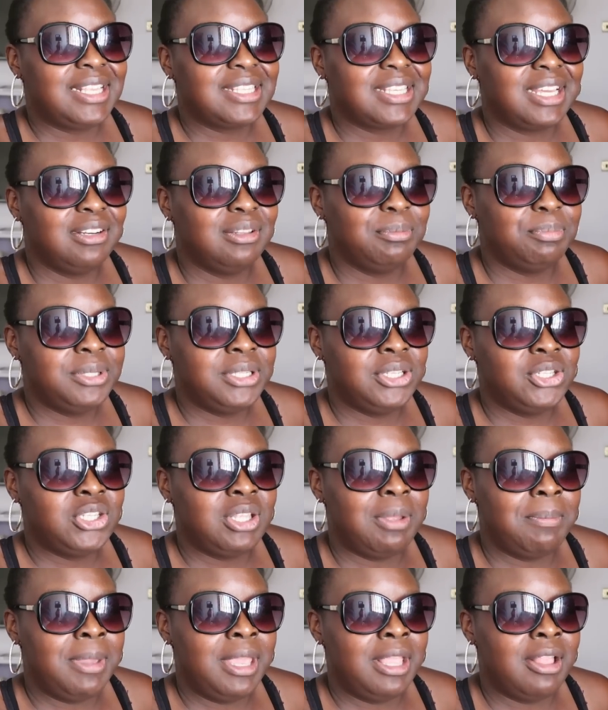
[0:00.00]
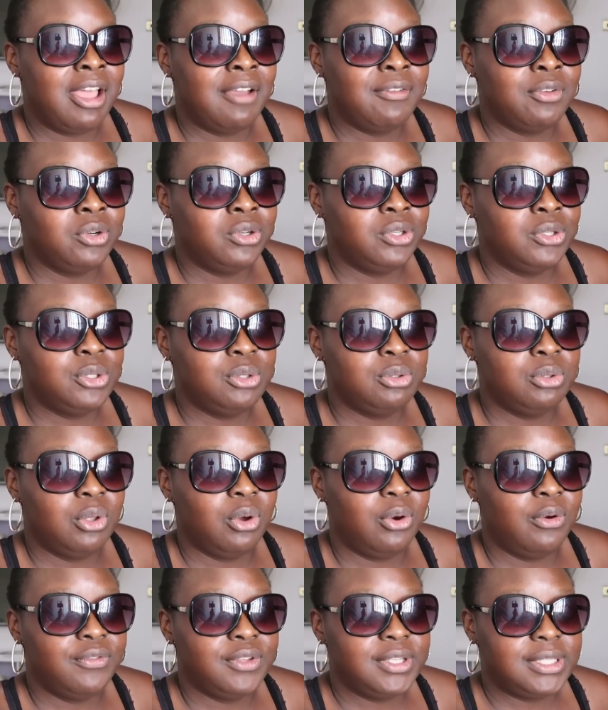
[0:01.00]
that's kind of the position i'm in i haven't gone to
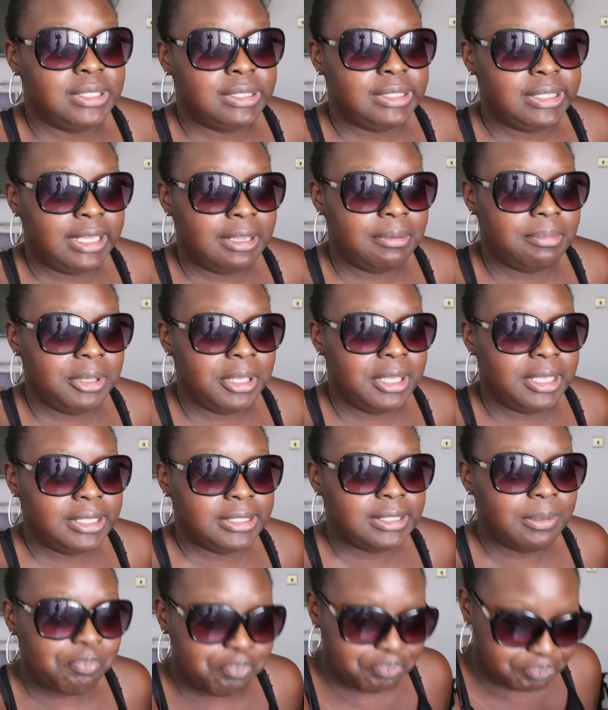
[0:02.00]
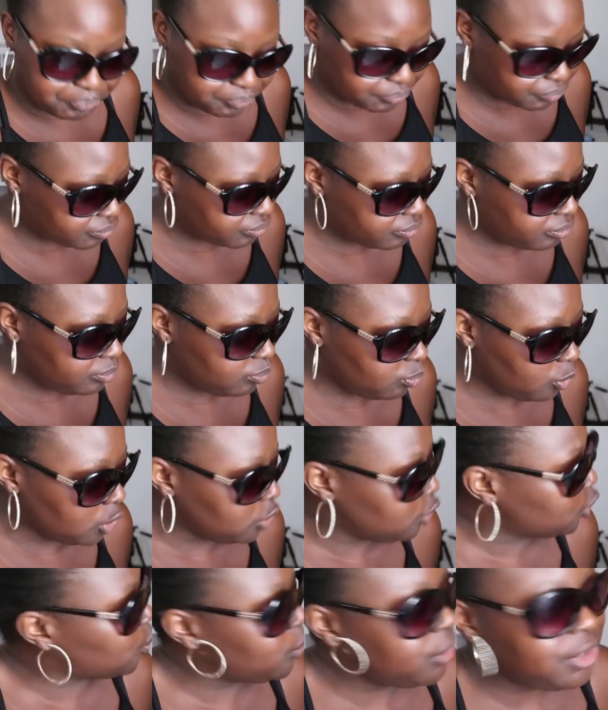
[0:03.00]
the office today because
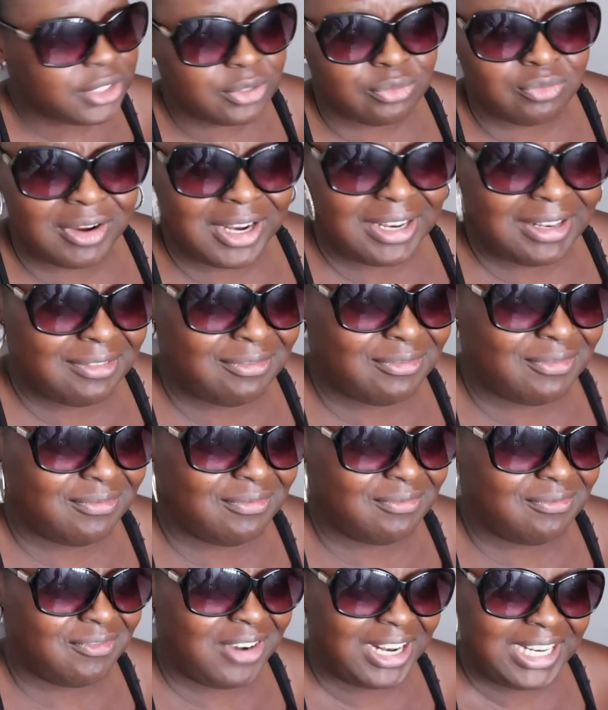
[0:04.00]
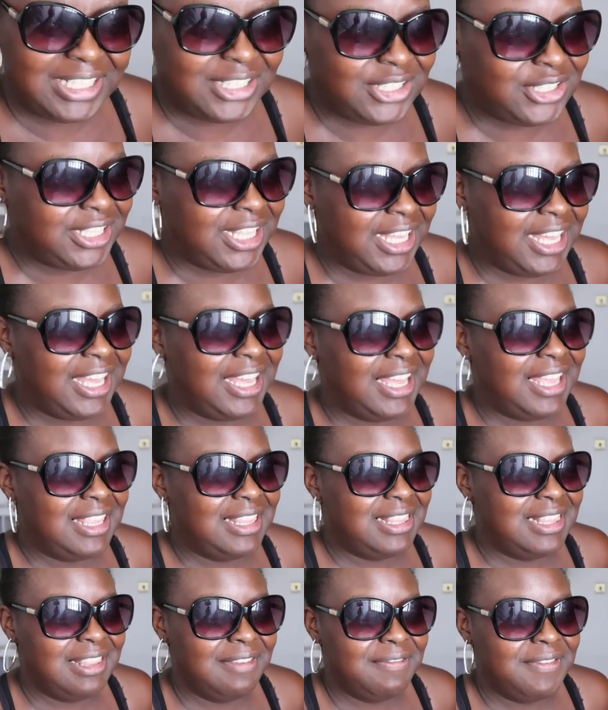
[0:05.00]
i just wanted to re relish that
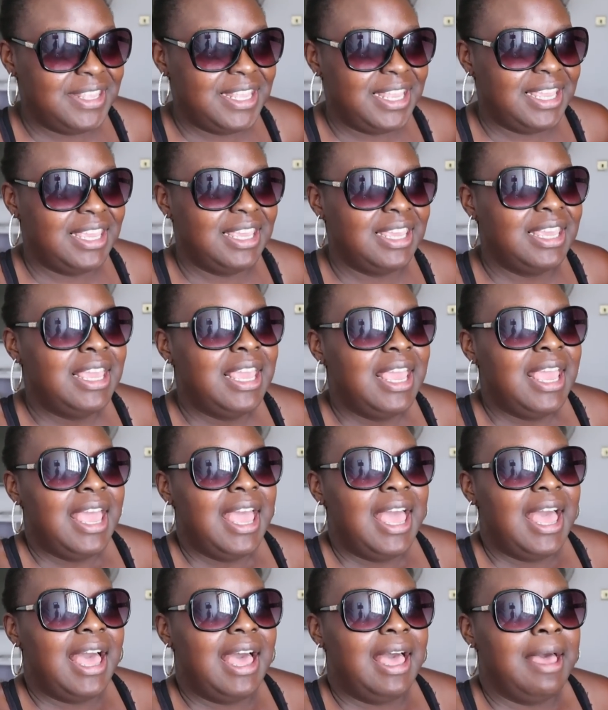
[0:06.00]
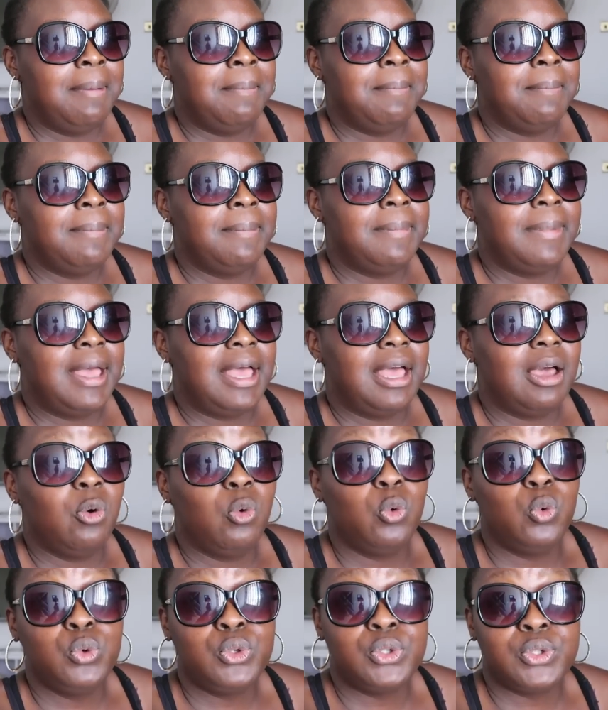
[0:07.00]
and live in it um,
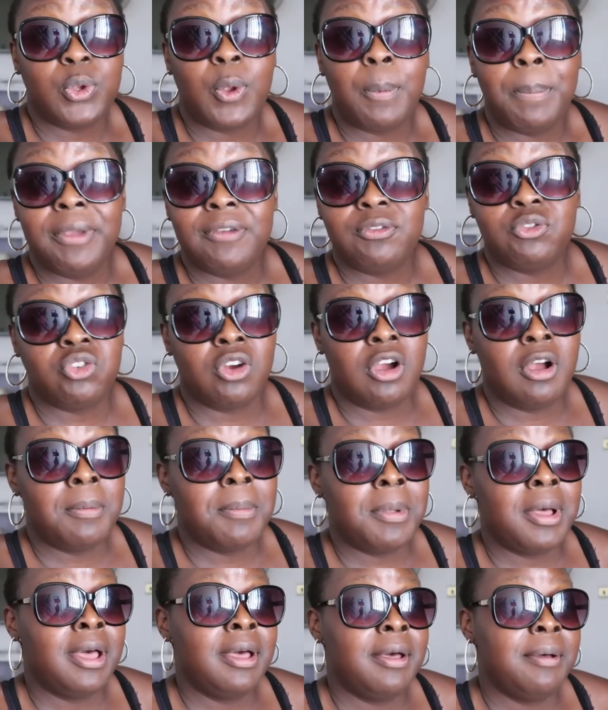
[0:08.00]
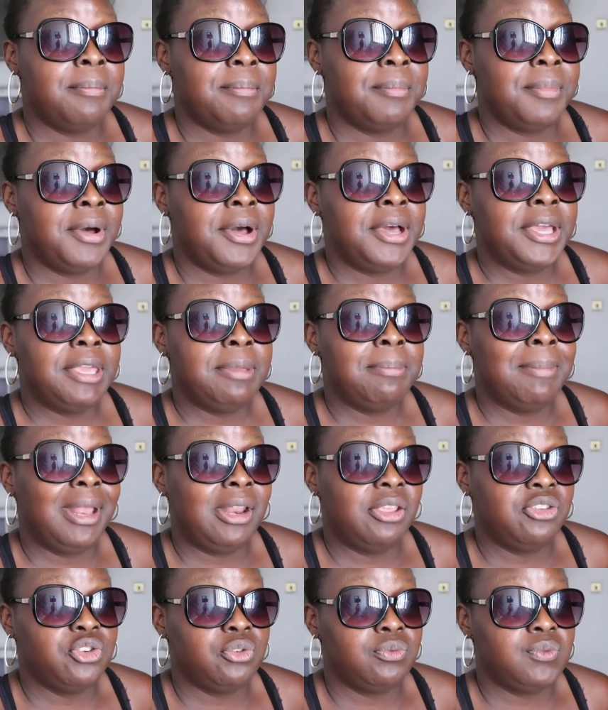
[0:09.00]
also a bit of drama my
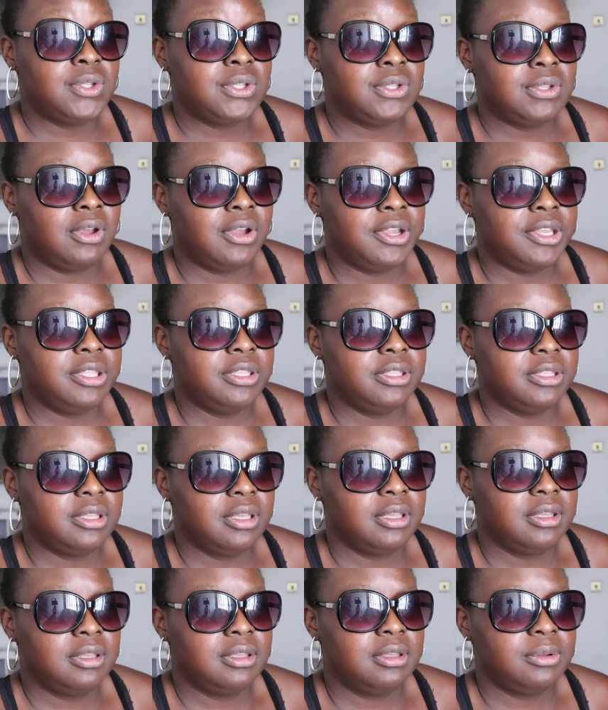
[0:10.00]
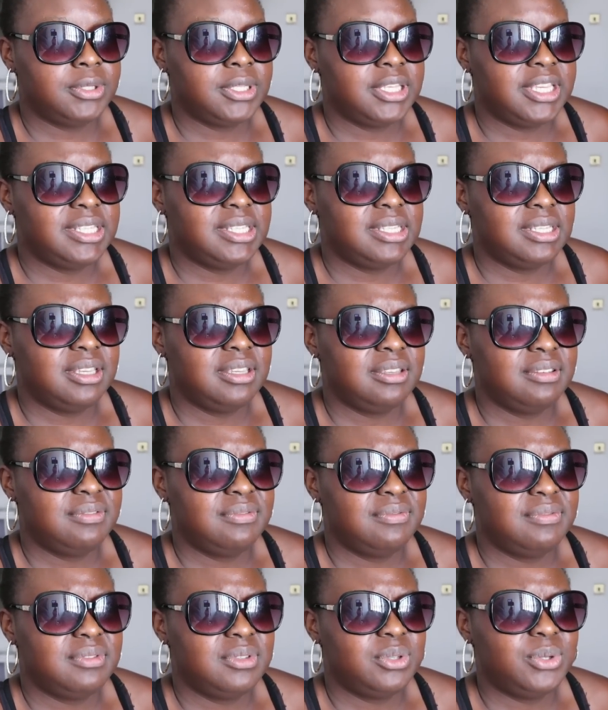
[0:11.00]
manager resigned yesterday
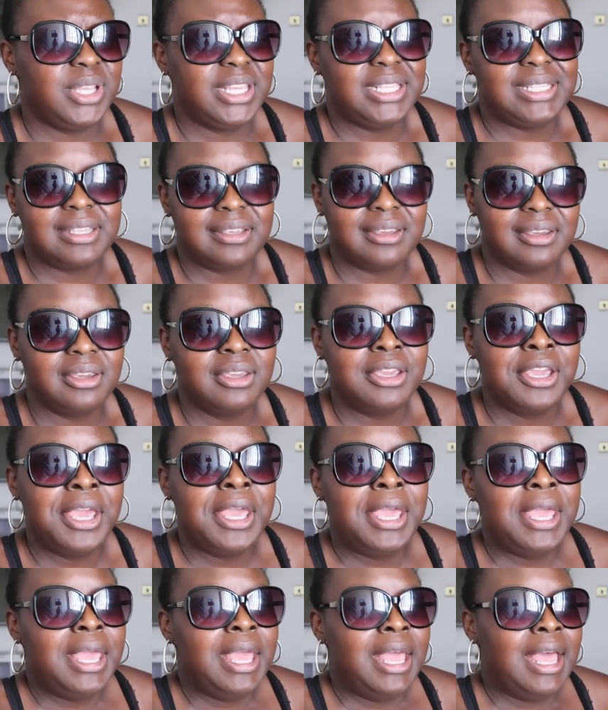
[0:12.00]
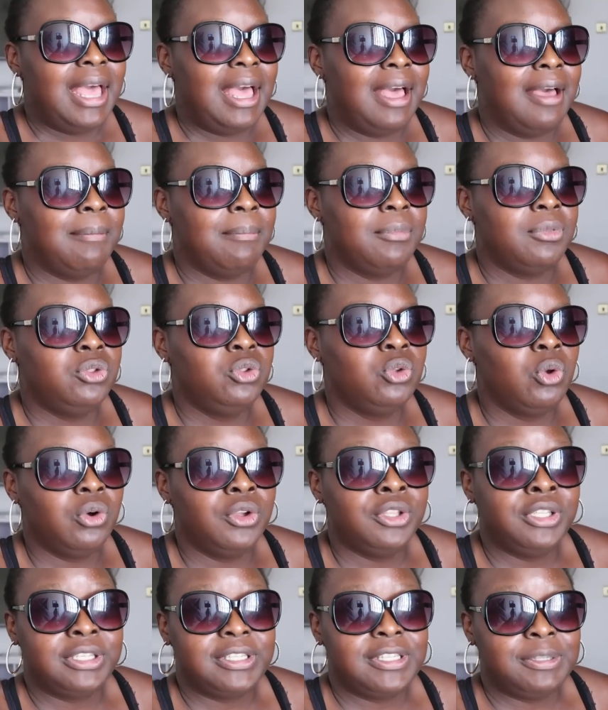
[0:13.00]
two days ago um,
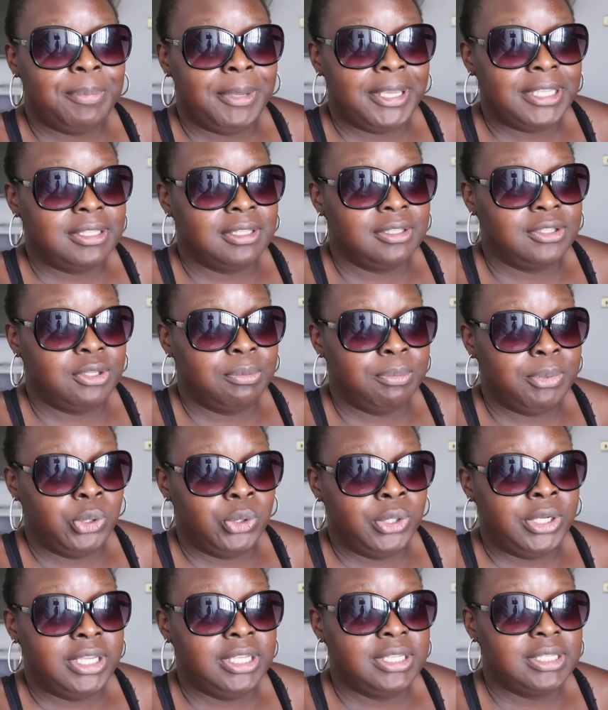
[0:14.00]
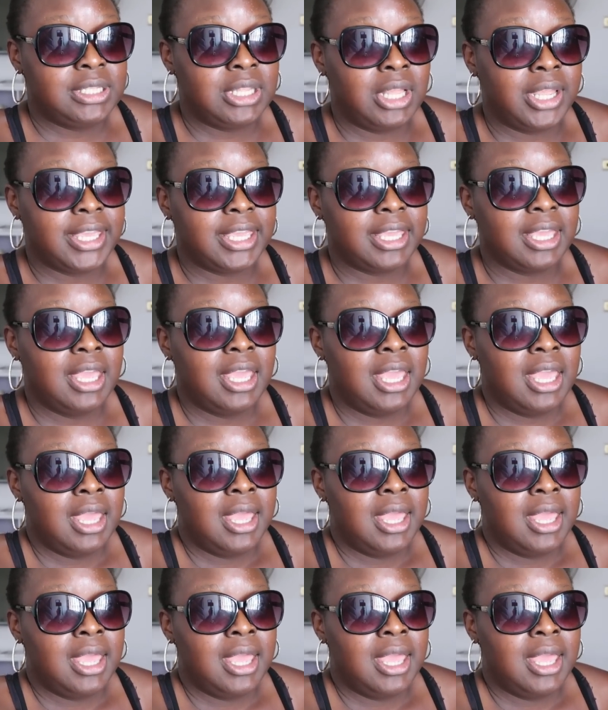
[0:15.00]
not unexpected to be honest like